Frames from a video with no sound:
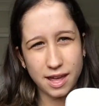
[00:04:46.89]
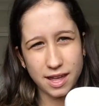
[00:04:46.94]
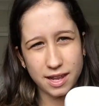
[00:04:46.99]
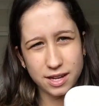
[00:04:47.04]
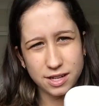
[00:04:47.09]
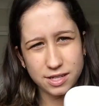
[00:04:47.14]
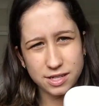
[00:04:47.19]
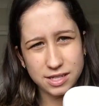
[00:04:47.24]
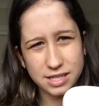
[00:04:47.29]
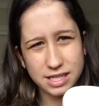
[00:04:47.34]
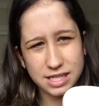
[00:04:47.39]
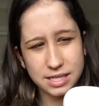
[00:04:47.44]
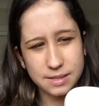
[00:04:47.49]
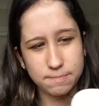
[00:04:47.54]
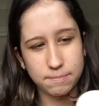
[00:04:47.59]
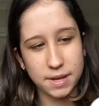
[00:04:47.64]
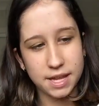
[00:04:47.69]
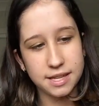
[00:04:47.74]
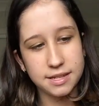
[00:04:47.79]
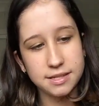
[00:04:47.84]
And it just
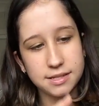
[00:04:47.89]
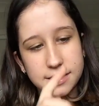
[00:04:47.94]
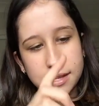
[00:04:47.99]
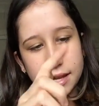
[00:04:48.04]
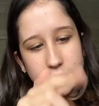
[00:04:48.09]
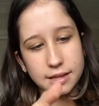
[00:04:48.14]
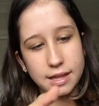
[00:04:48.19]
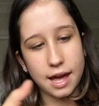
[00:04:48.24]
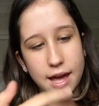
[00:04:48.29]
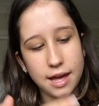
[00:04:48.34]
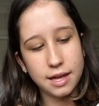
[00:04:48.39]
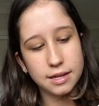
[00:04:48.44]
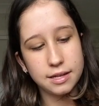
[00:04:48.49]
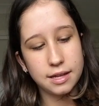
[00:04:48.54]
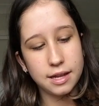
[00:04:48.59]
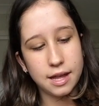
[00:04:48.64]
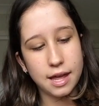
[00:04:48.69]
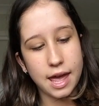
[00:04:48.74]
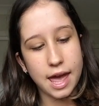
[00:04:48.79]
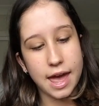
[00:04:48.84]
spins like that.
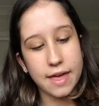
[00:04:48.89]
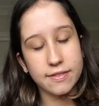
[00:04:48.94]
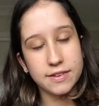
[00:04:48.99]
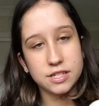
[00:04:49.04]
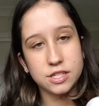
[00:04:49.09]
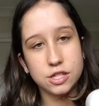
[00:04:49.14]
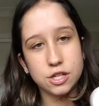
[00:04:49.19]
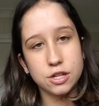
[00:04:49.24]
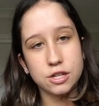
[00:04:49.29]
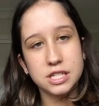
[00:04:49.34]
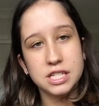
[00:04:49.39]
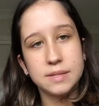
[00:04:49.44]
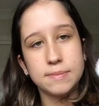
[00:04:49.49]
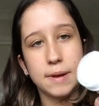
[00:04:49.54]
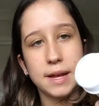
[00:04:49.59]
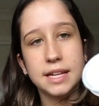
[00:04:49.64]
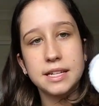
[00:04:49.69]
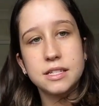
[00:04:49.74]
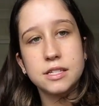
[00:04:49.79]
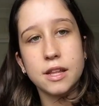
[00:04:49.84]
And there's 2
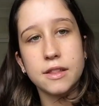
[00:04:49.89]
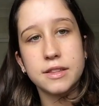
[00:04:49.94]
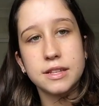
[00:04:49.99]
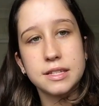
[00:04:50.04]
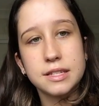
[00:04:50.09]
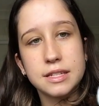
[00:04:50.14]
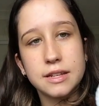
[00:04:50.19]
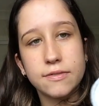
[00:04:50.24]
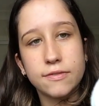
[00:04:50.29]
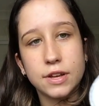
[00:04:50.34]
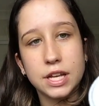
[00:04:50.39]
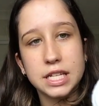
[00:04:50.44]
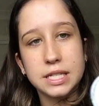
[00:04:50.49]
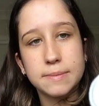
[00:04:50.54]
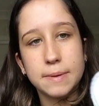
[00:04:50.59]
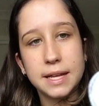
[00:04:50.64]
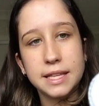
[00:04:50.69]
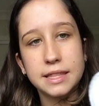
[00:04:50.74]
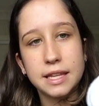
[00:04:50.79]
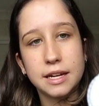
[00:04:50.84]
speeds. So this is the first
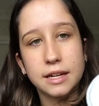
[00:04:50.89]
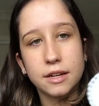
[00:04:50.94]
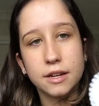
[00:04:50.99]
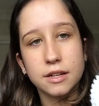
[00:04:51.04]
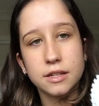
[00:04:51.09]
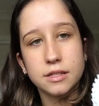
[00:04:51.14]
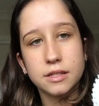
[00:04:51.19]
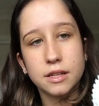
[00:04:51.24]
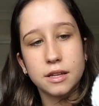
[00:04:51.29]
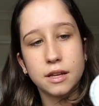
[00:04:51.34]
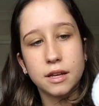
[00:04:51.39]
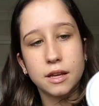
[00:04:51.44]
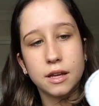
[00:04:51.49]
speed and then it goes.